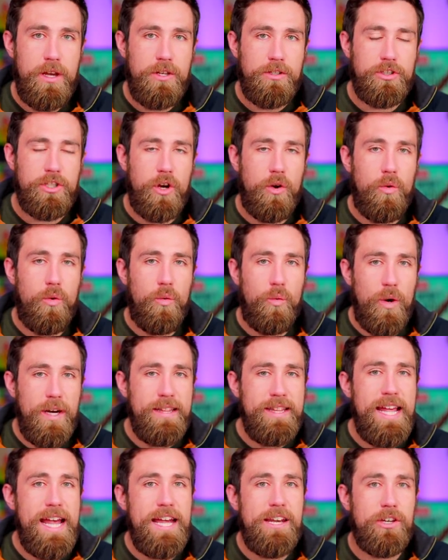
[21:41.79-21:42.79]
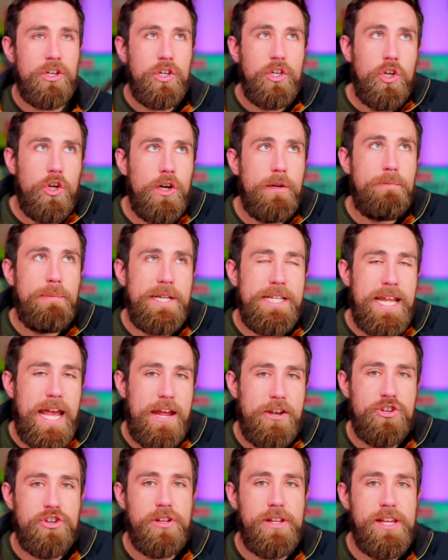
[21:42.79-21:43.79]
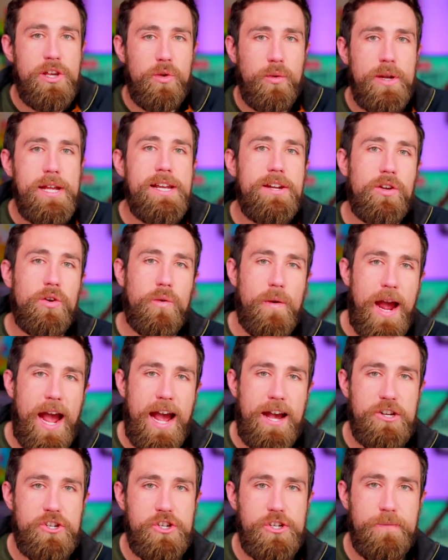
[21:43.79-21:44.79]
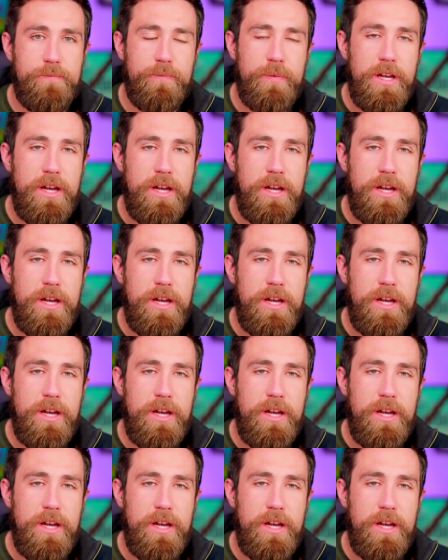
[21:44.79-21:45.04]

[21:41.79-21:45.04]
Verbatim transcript: So what then could potentially create a crash?